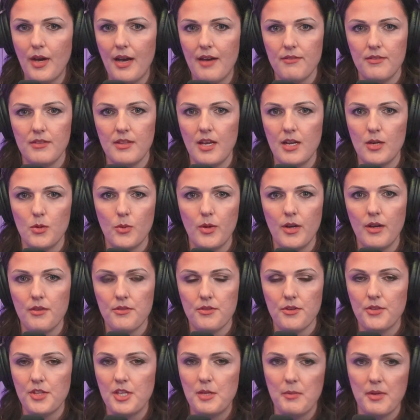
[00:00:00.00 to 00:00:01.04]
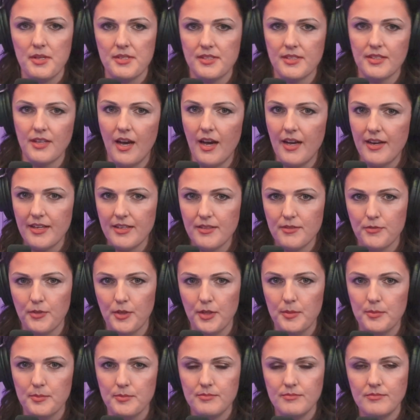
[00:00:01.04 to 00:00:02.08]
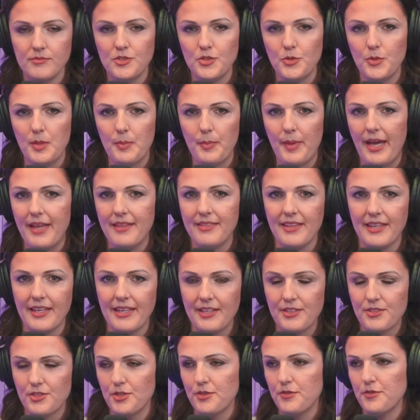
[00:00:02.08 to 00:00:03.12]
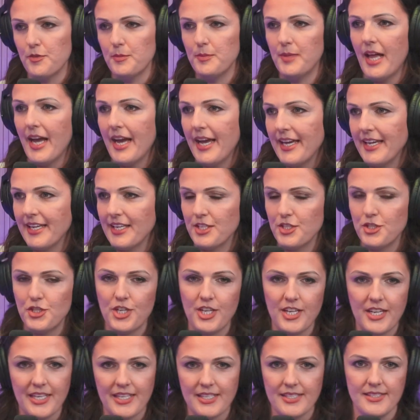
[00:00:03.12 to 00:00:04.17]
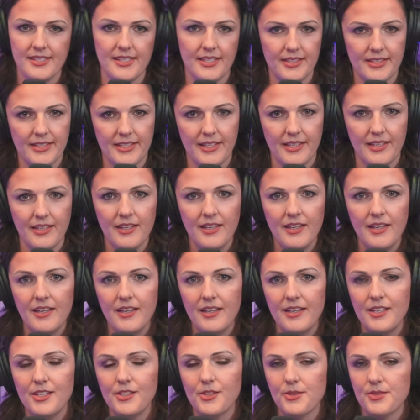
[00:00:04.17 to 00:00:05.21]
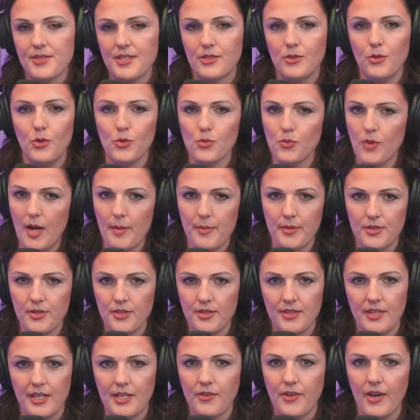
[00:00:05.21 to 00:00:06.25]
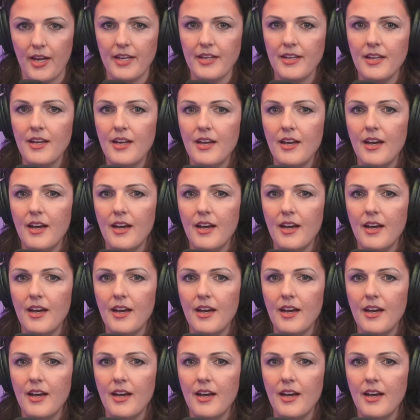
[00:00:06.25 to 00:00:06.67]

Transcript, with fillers: have a lot of wealth, oh, they must have got it from doing bad things or from lying and cheating and stealing. You know, it's like the whole Robin Hood thing, right?